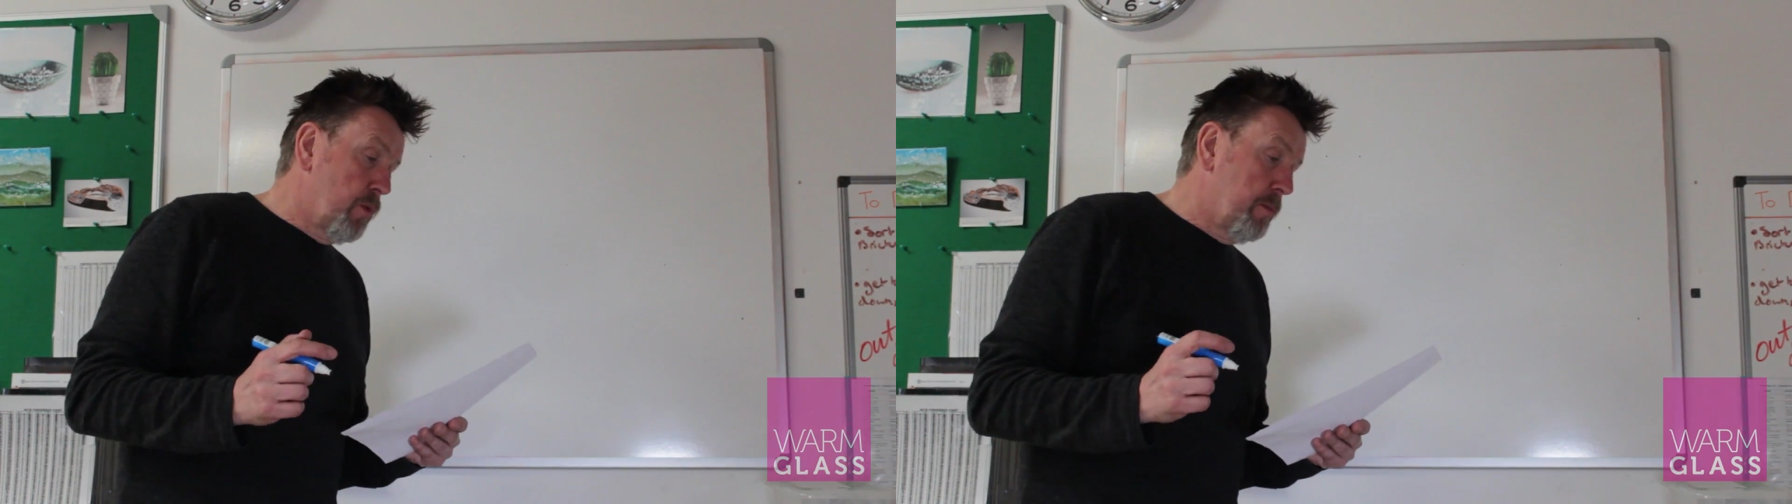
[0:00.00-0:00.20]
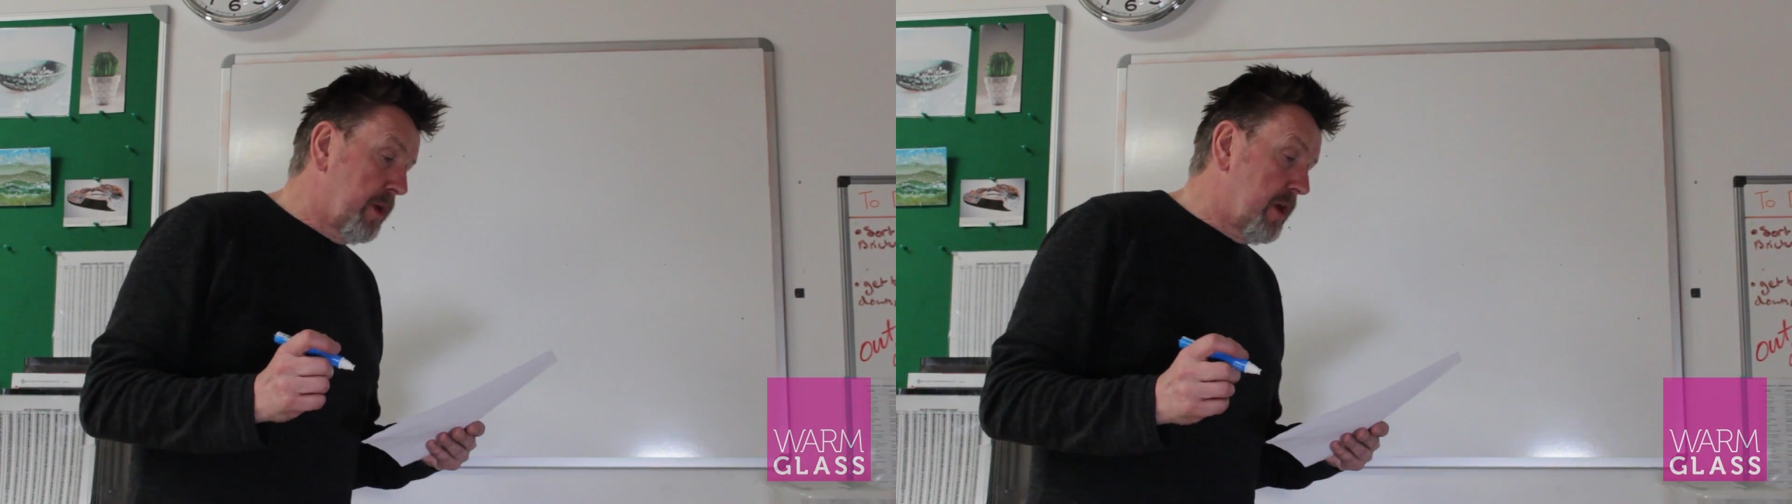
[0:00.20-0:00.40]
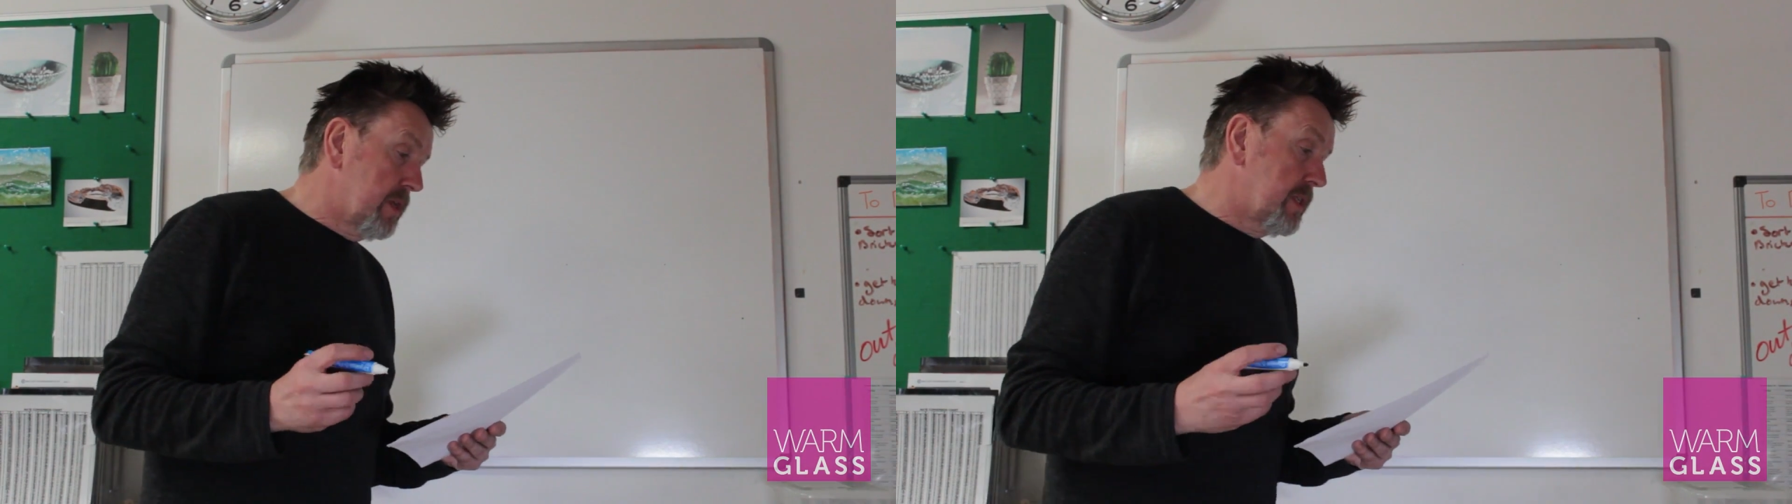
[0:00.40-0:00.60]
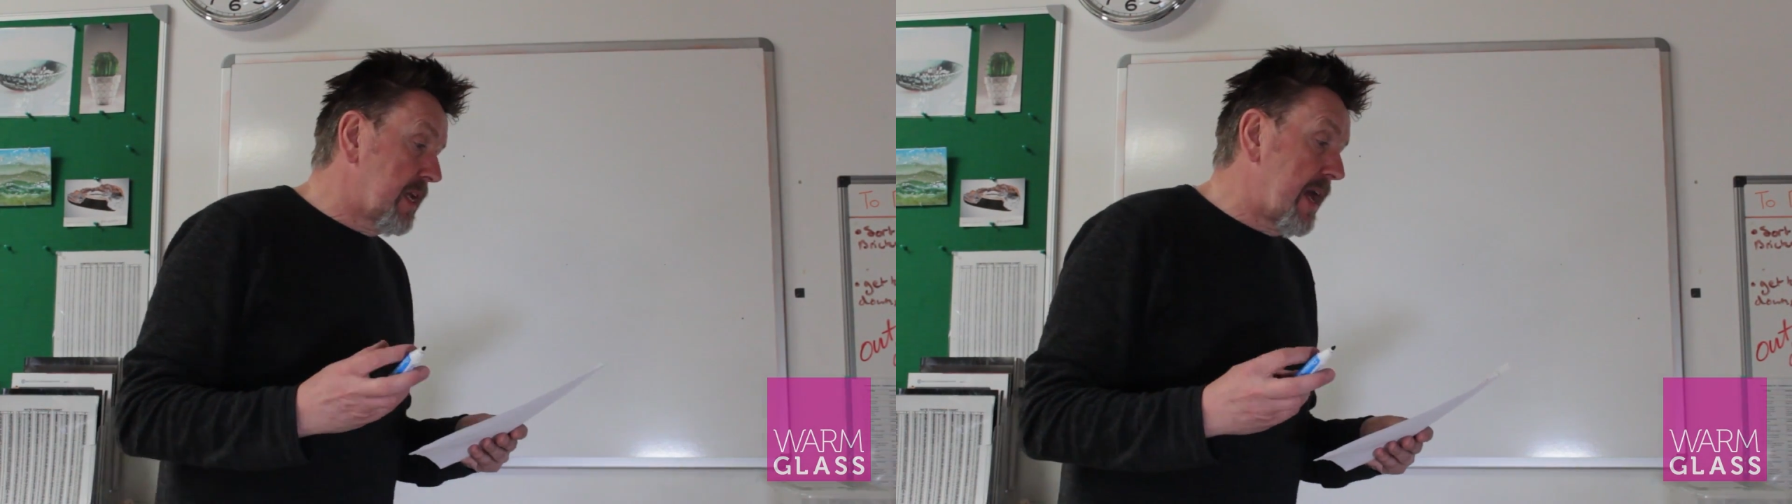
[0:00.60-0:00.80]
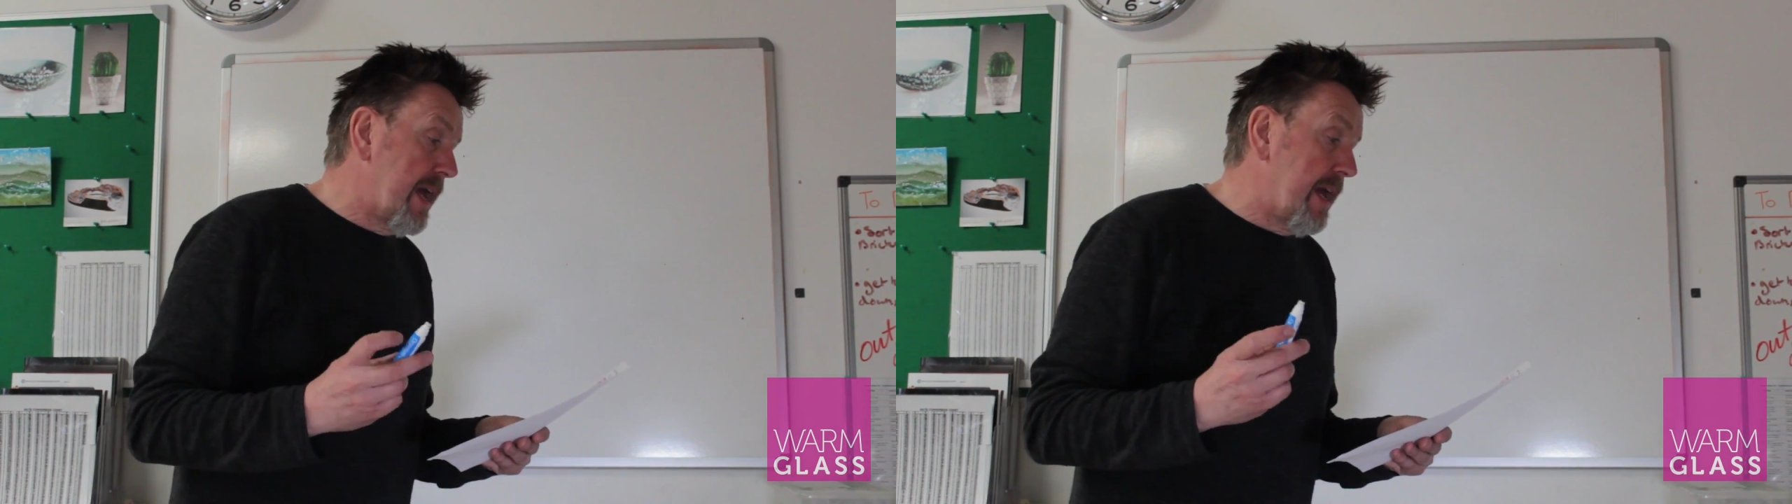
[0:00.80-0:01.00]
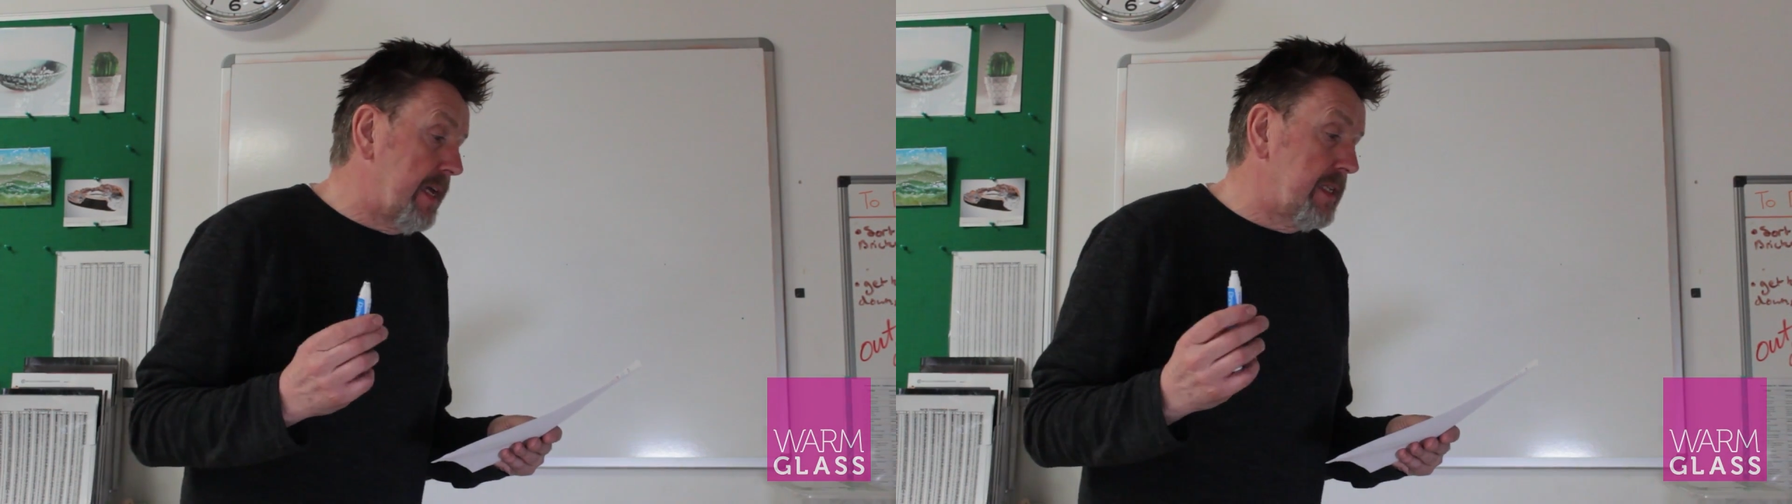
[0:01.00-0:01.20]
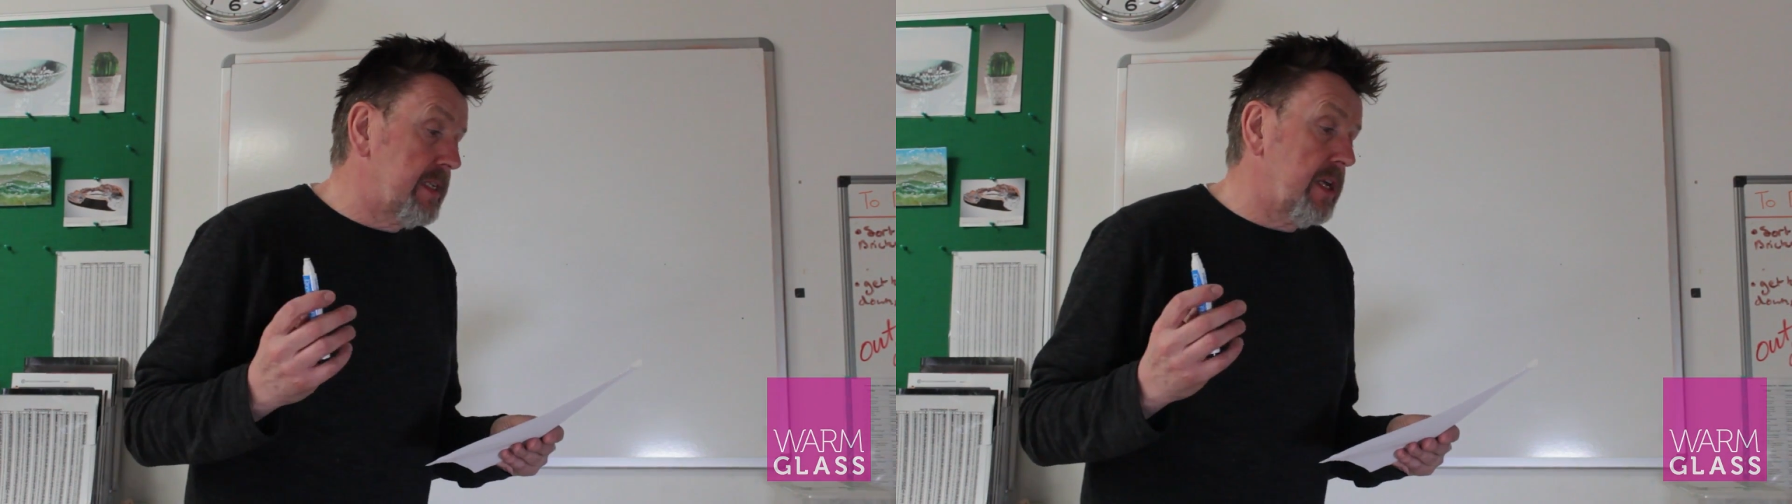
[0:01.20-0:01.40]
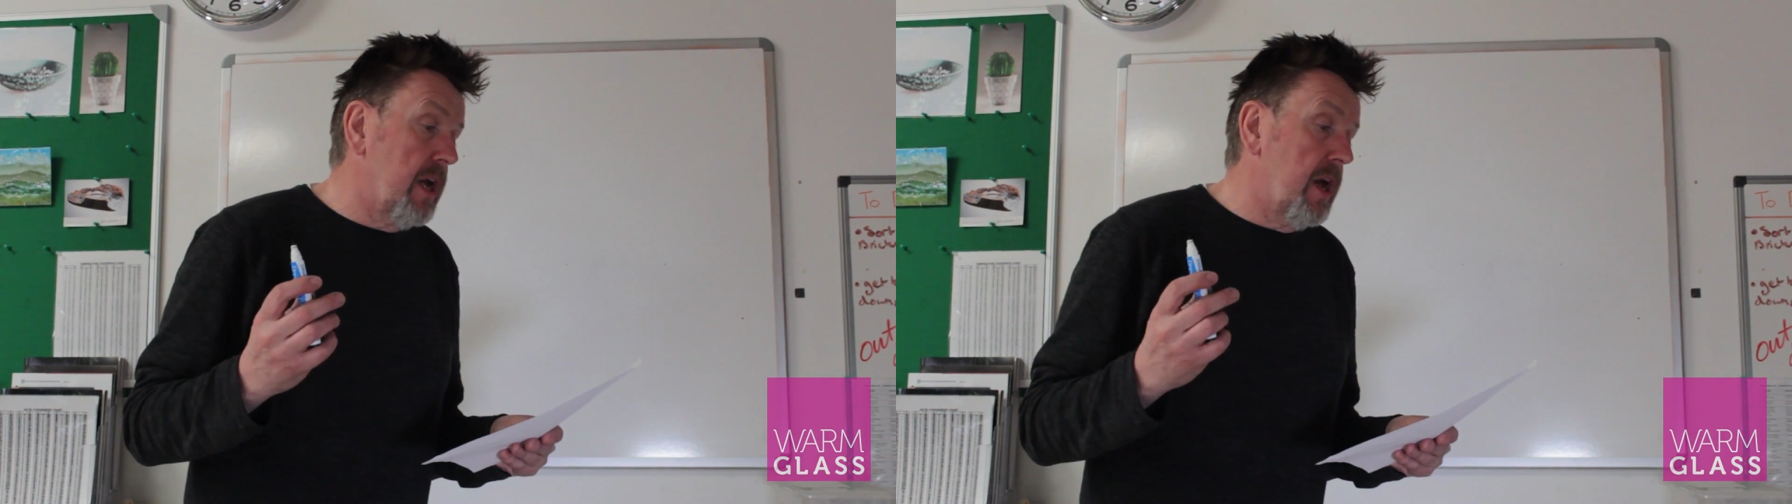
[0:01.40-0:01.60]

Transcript: Warm Glass, and